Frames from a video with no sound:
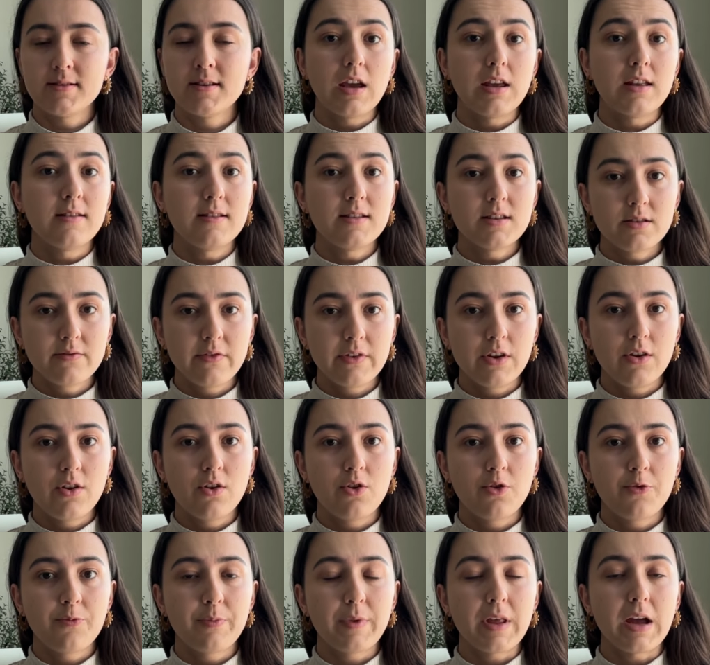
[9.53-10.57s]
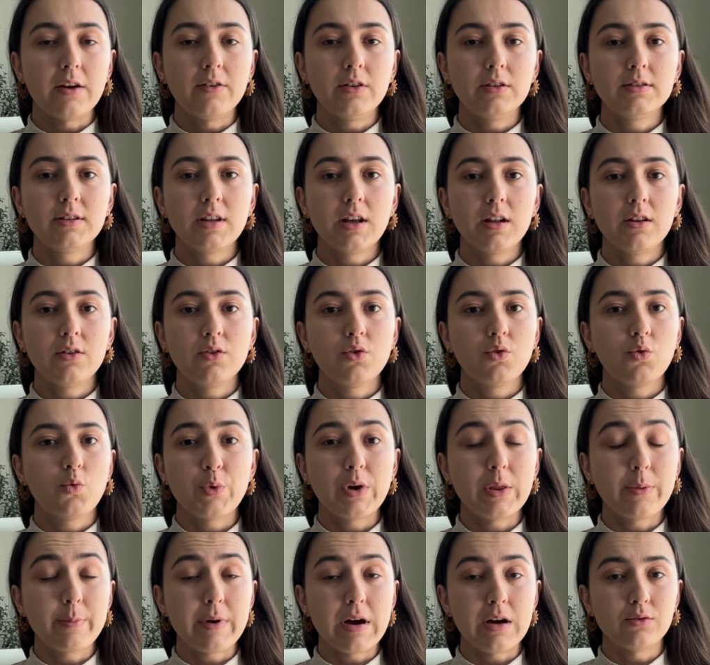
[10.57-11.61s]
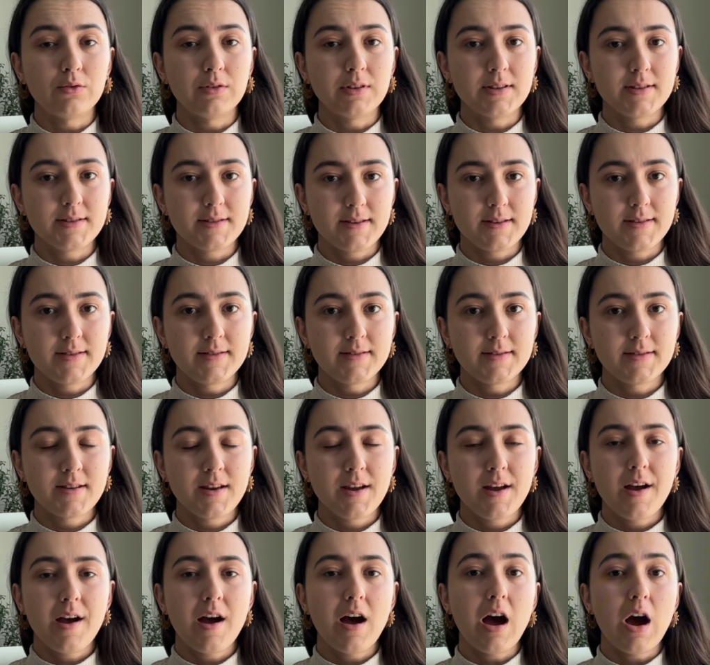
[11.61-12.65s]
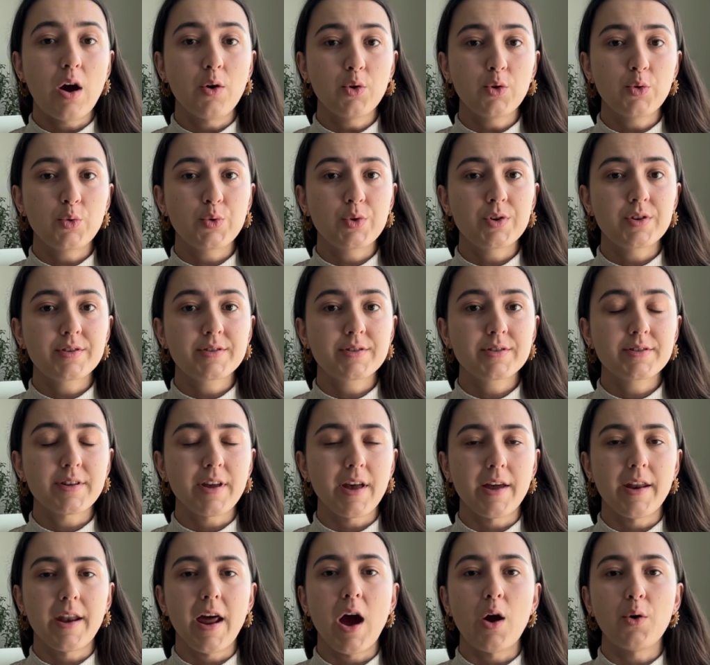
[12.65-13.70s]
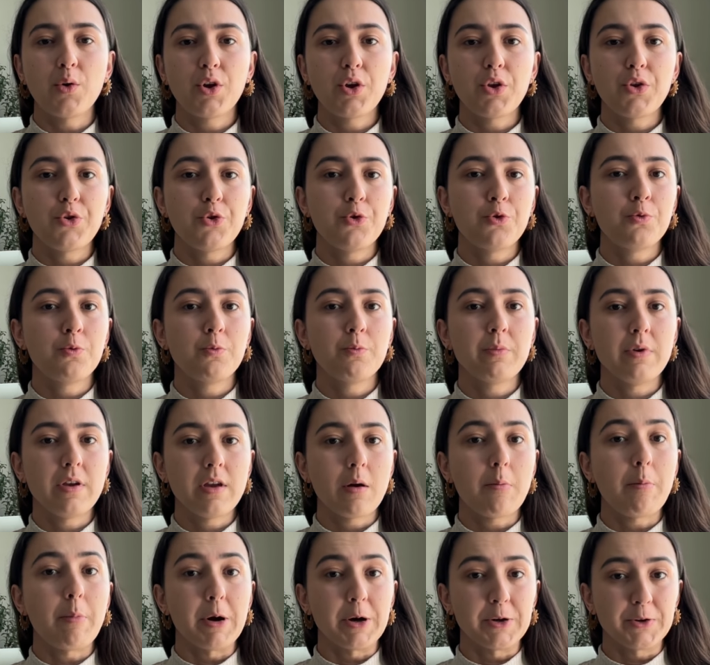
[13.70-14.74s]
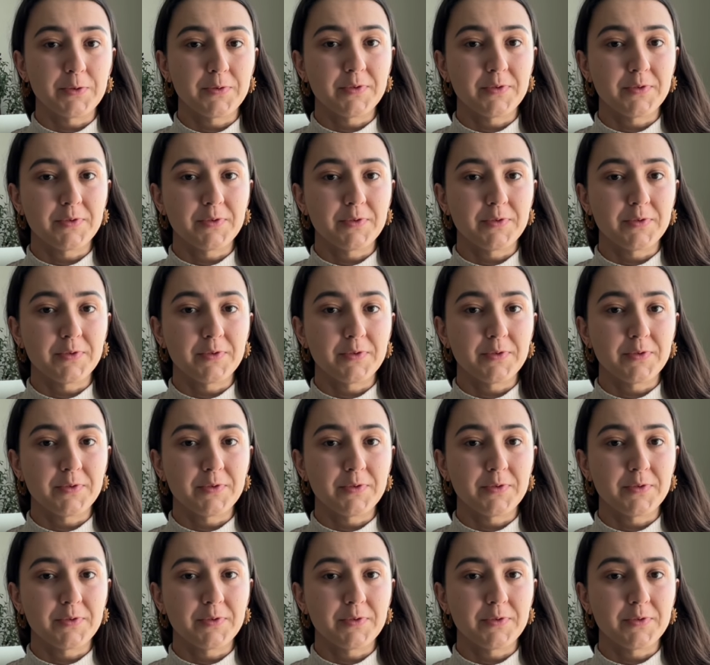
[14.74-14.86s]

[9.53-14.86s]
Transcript: In this video, I will tell you what Boundless is, how it works, and how can you be a part